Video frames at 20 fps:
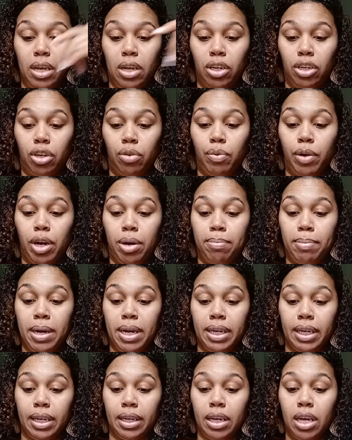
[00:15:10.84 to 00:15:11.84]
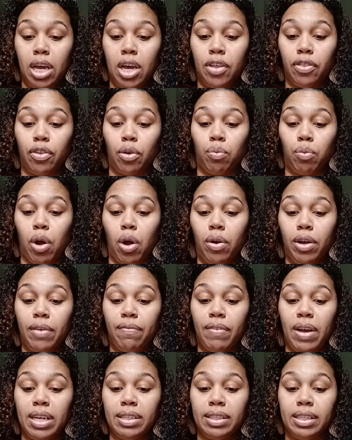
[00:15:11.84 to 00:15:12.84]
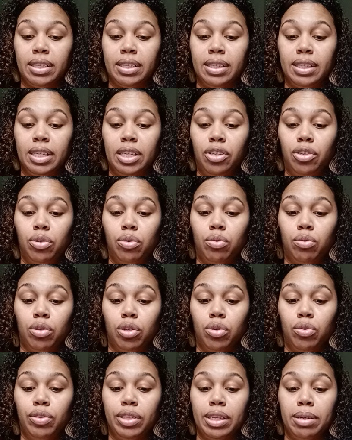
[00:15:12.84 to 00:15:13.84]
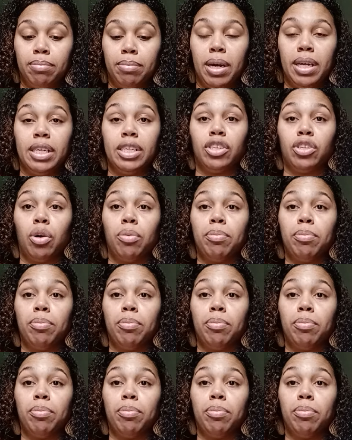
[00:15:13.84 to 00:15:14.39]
Career money. The wrong advice could see you losing money, so